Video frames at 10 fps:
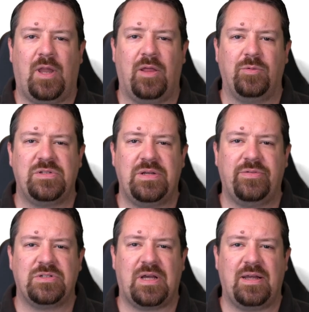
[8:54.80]
On the
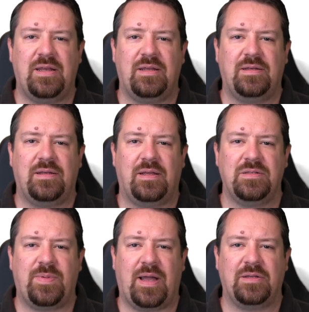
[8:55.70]
receiver side, as
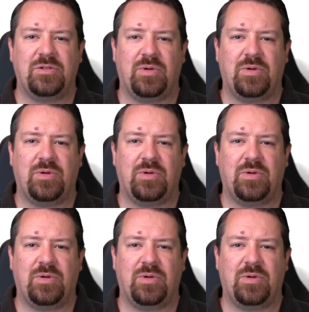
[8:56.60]
the packets